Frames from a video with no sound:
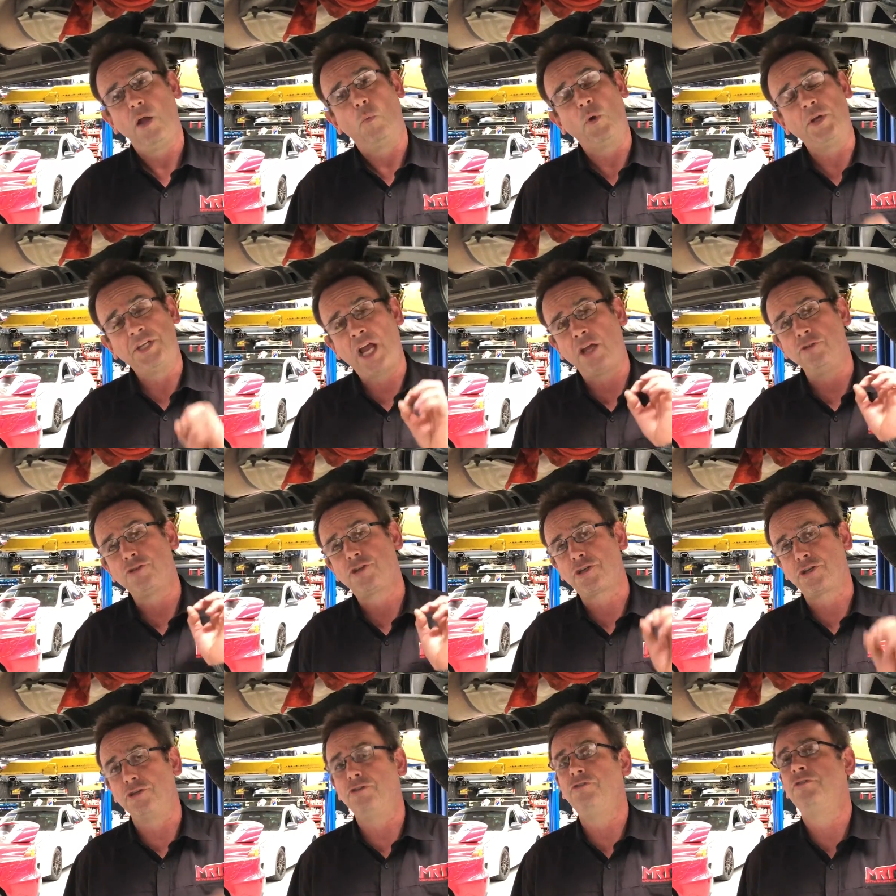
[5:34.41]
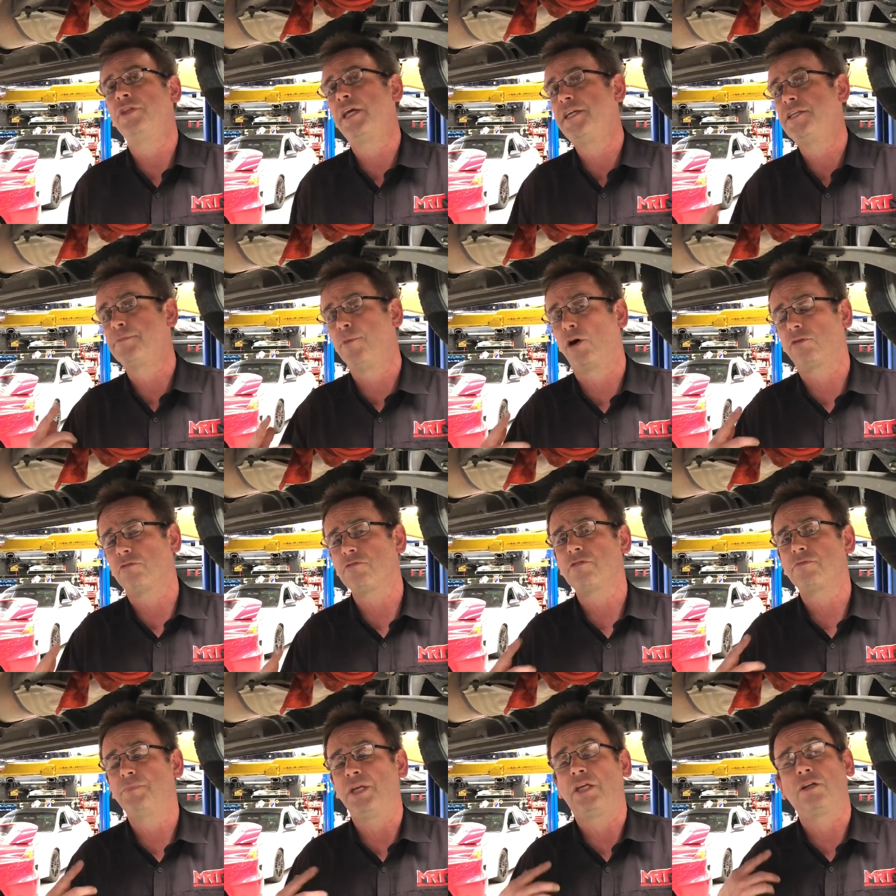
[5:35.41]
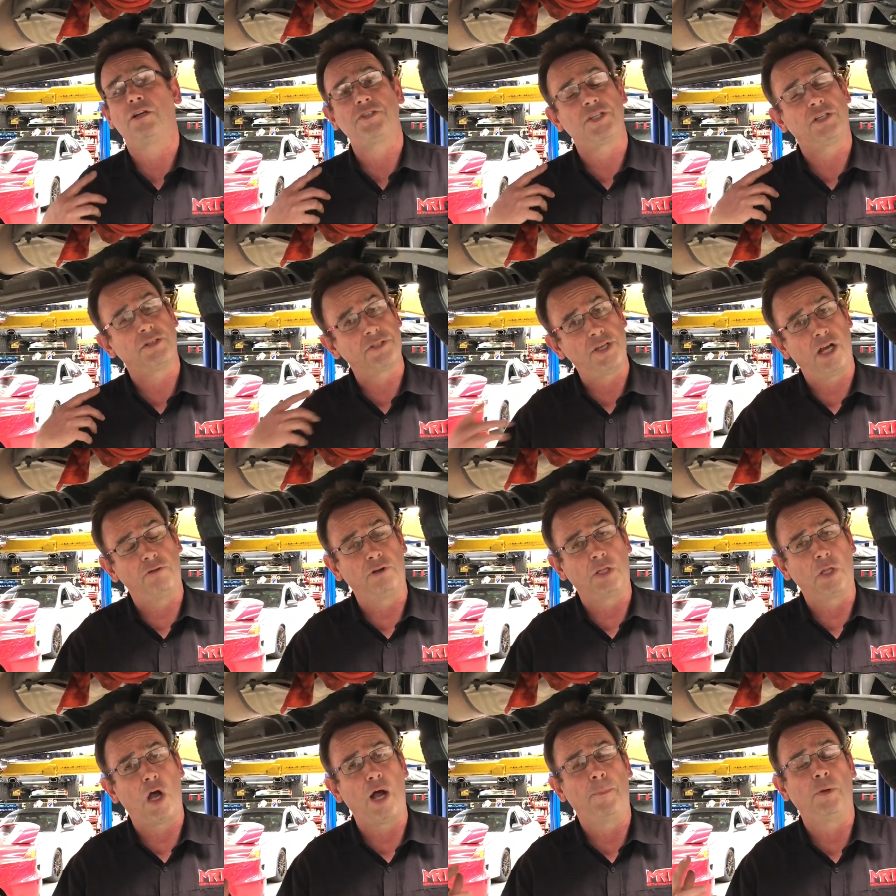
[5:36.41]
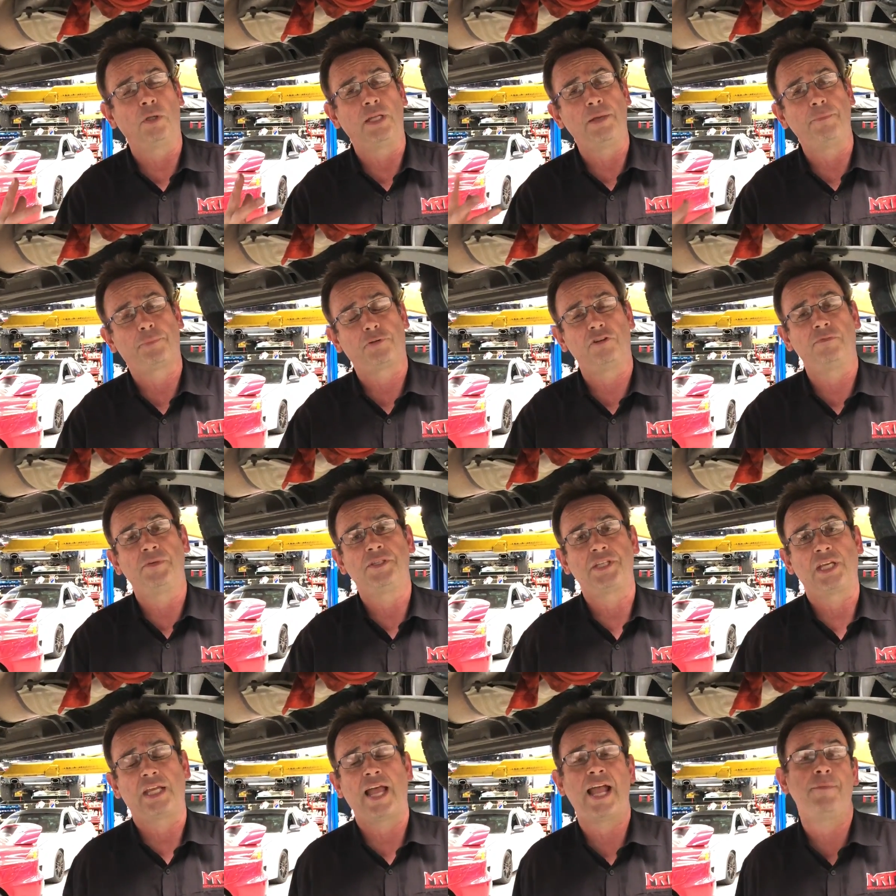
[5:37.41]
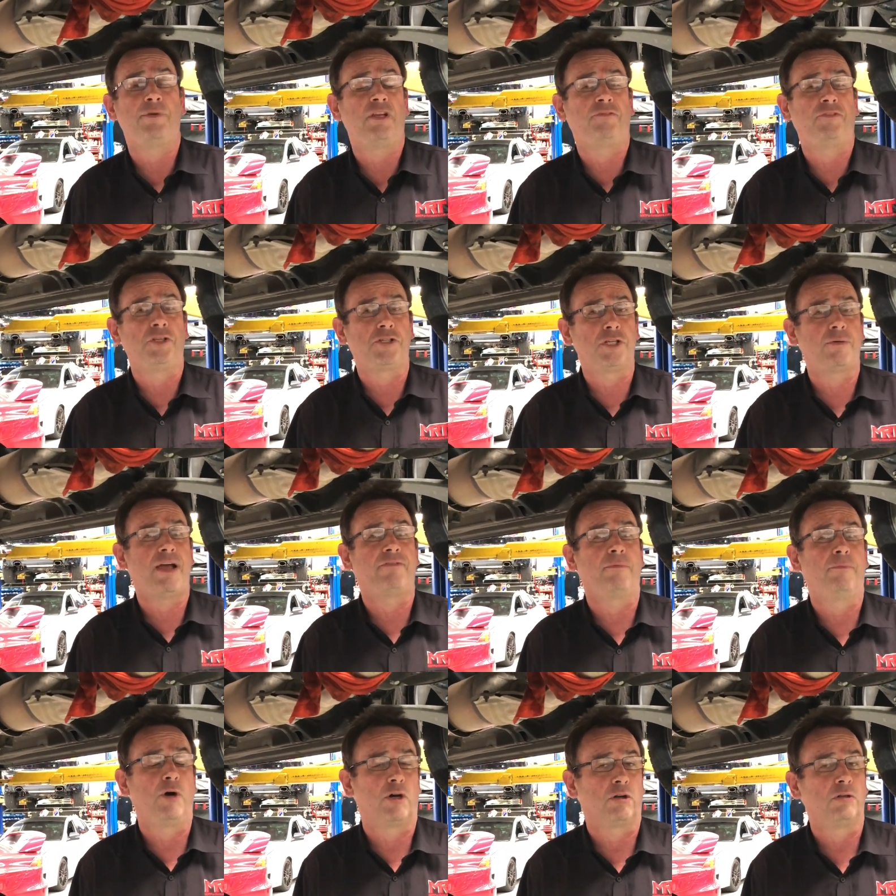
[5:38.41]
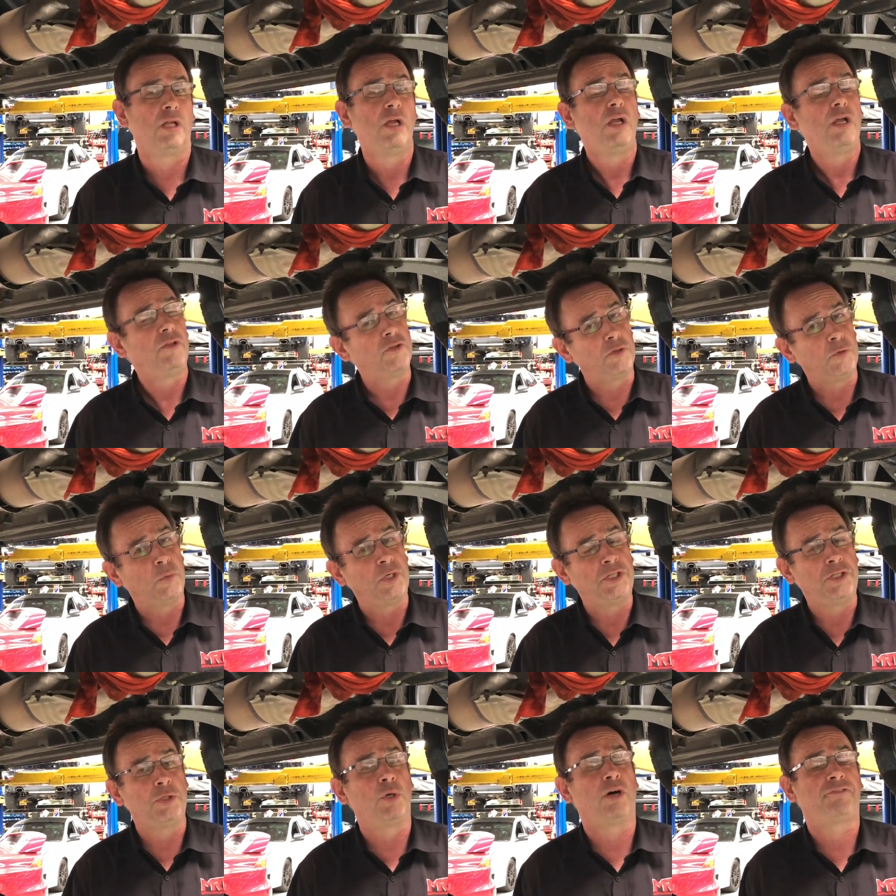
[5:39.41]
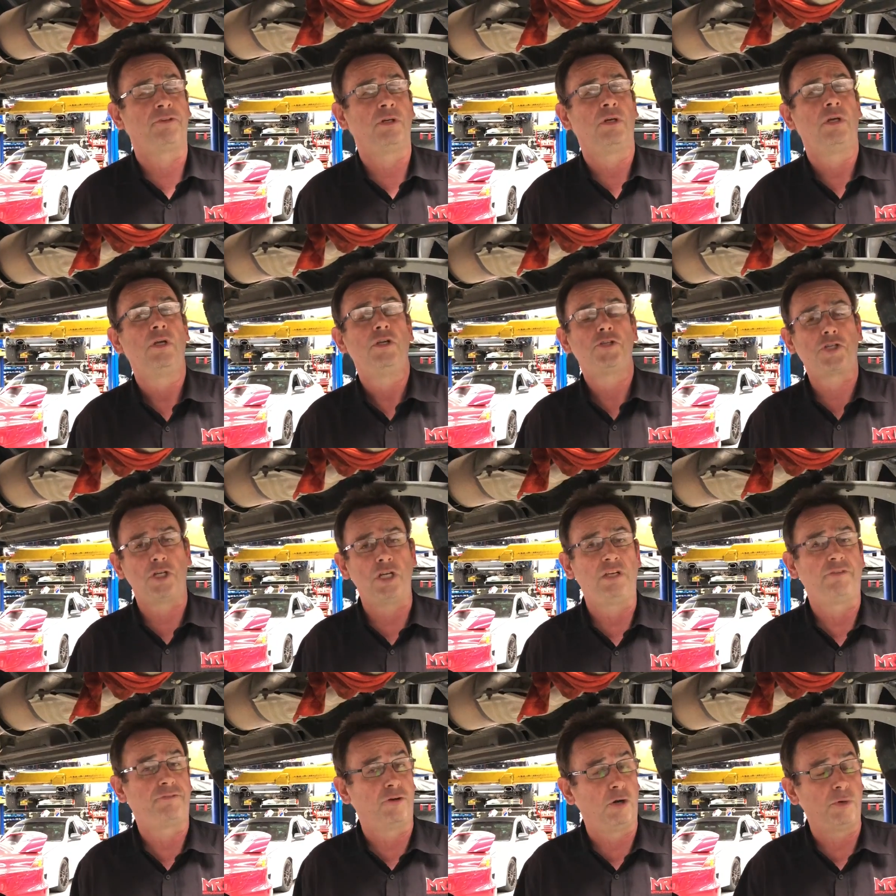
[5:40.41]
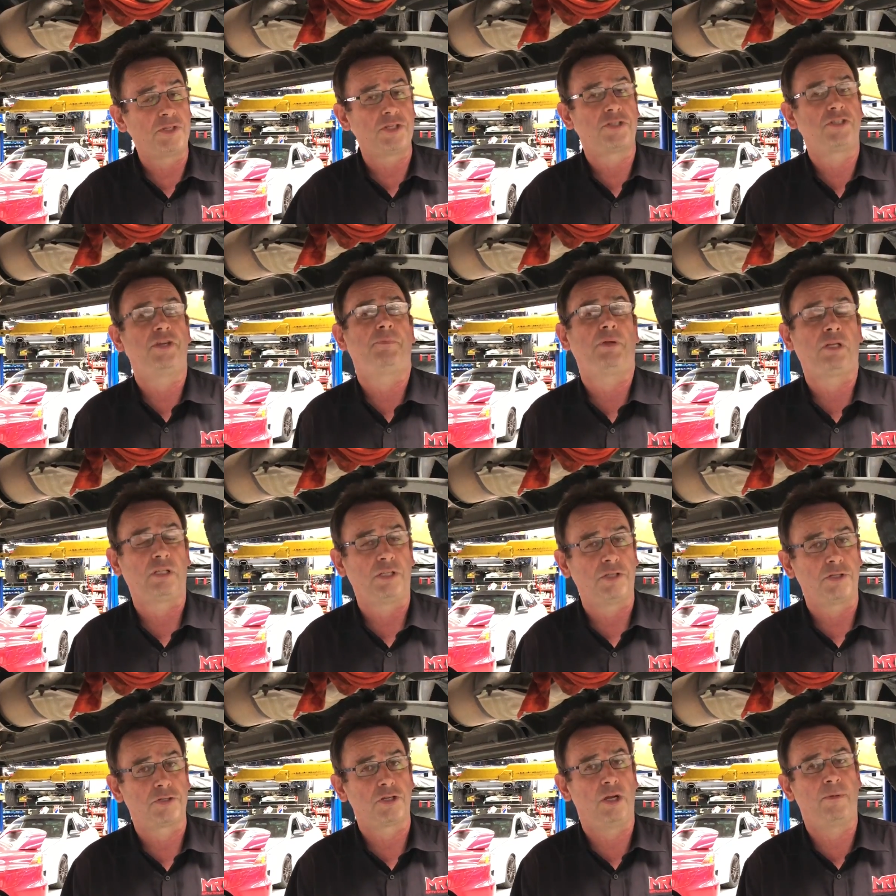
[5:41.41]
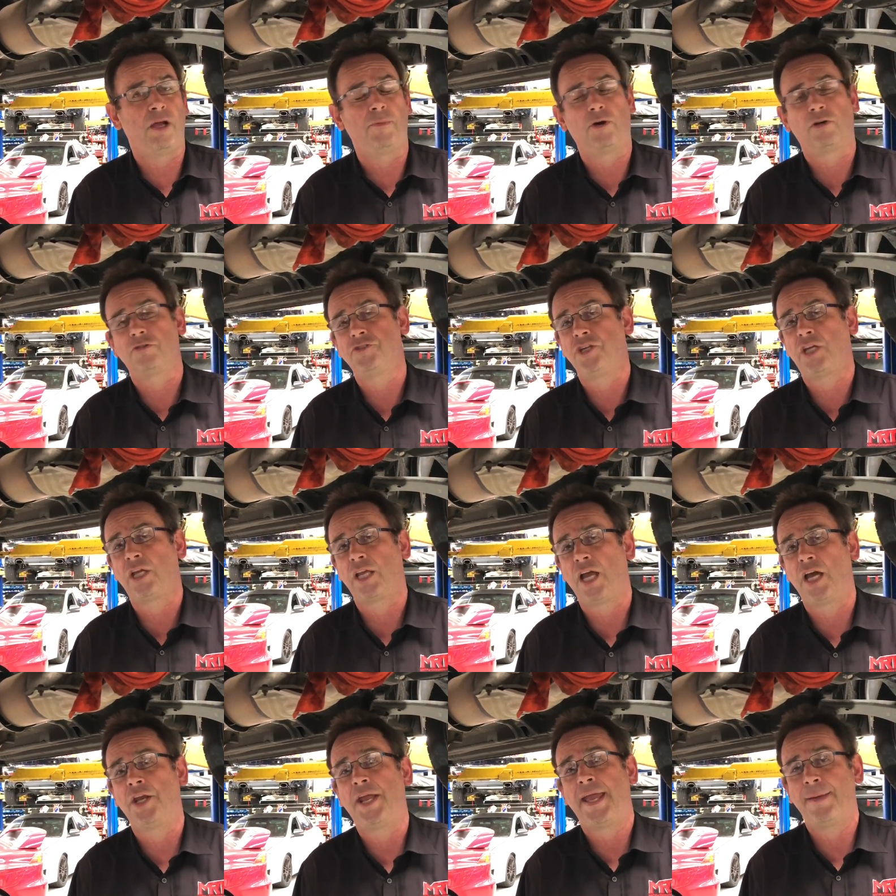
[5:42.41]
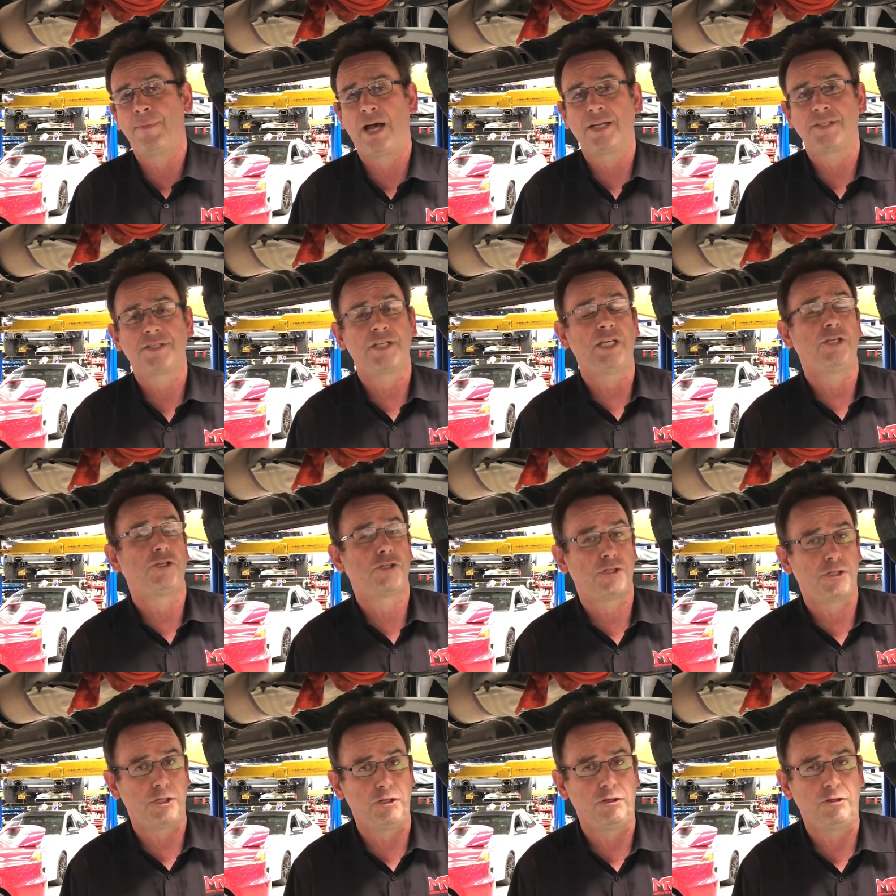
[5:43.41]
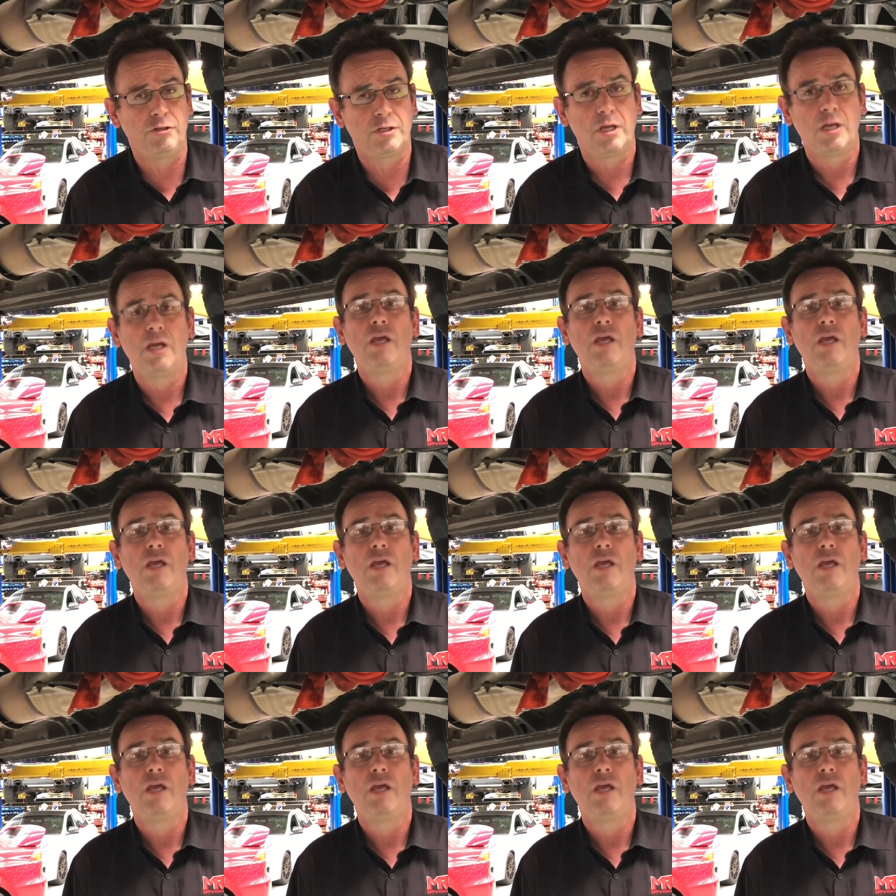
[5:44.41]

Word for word: We don't tune these models because there is no reliable improvement to gain, but if you do have a model that we do offer tuning for, which is typically the turbo models, you can go to m r t tuned